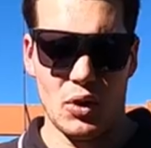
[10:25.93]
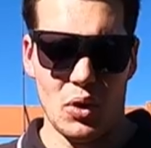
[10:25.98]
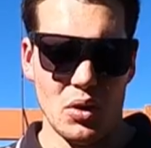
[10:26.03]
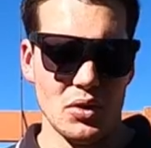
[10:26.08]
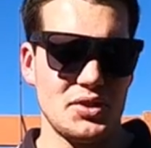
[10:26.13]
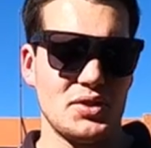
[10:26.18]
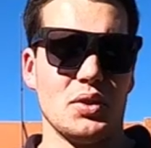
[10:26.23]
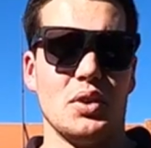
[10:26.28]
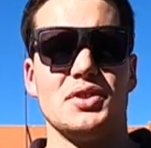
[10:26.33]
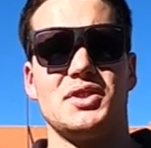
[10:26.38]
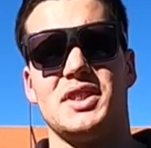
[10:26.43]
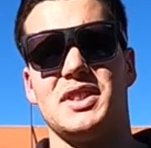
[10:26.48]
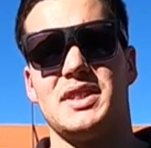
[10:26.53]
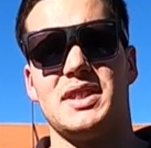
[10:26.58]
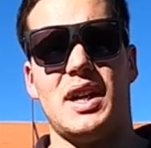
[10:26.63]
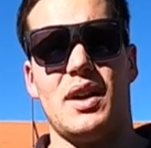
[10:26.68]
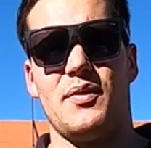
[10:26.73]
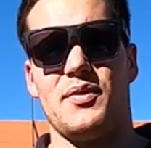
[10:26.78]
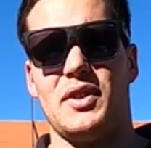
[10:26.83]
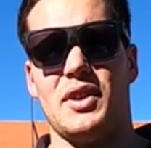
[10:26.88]
All sorts of
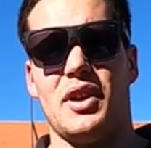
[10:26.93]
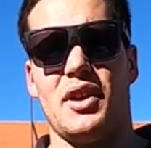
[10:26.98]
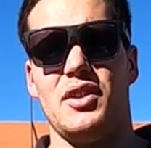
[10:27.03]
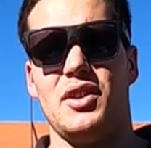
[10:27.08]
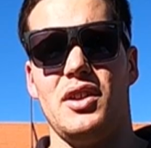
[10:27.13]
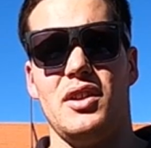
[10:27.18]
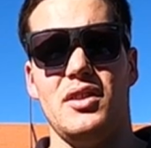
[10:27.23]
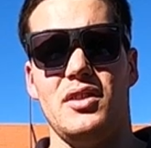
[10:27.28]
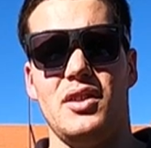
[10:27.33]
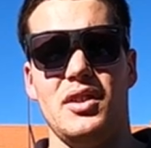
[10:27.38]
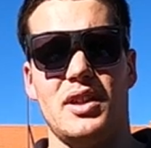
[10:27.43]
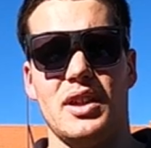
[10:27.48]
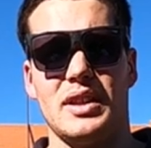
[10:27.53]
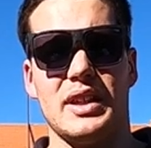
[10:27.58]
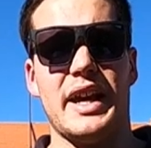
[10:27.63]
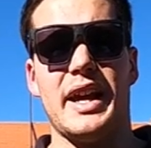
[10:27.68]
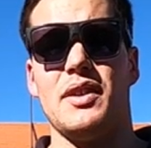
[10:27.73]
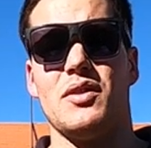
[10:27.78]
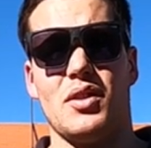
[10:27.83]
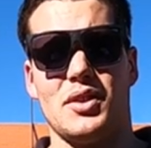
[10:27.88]
stuff, you know, you can
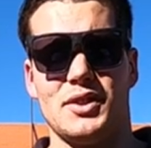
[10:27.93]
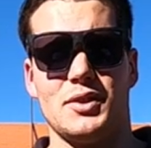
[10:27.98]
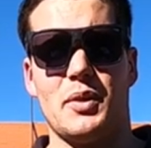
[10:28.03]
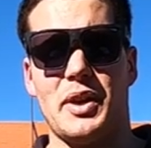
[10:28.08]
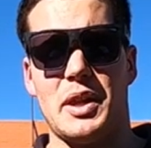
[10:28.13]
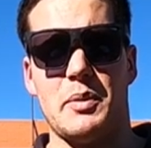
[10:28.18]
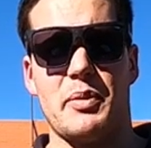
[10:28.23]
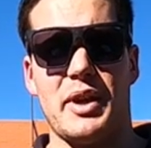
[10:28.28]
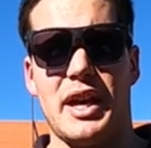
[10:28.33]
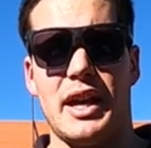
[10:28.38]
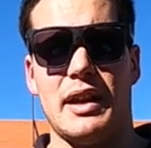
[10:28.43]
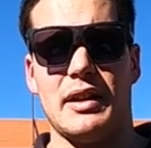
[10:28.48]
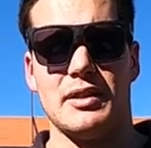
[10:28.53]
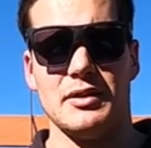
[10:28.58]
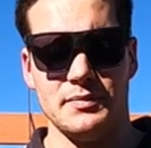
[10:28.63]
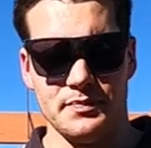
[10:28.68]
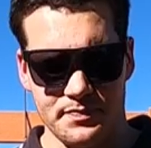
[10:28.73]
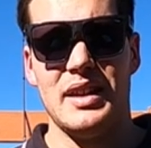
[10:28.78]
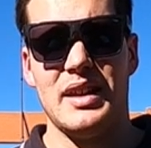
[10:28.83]
land on 20 pound.